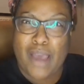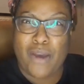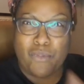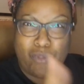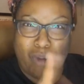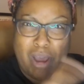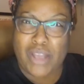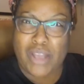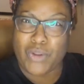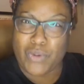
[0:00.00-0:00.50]

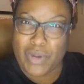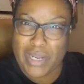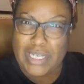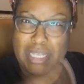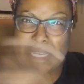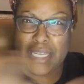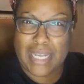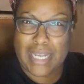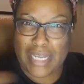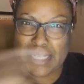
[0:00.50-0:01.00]
Why do I
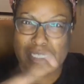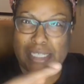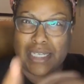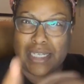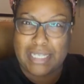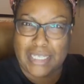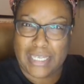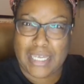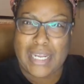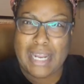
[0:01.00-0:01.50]
need
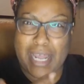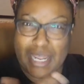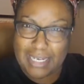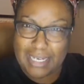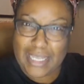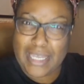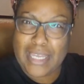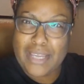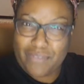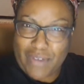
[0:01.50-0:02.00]
ID to get
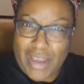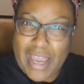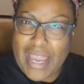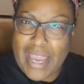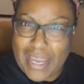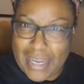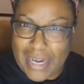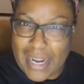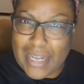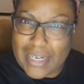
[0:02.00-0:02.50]
ID? If I
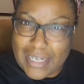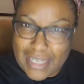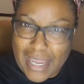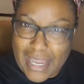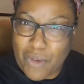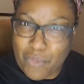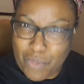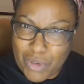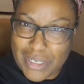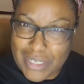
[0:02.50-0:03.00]
had ID,
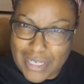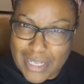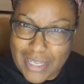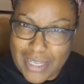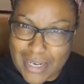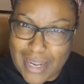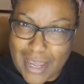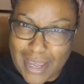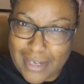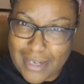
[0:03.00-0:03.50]
I wouldn't
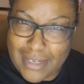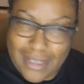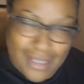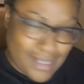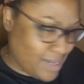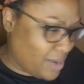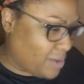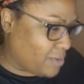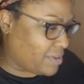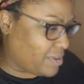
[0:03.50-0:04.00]
need
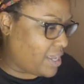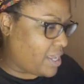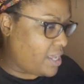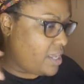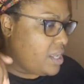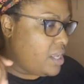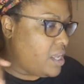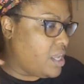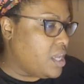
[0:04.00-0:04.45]
ID. Okay.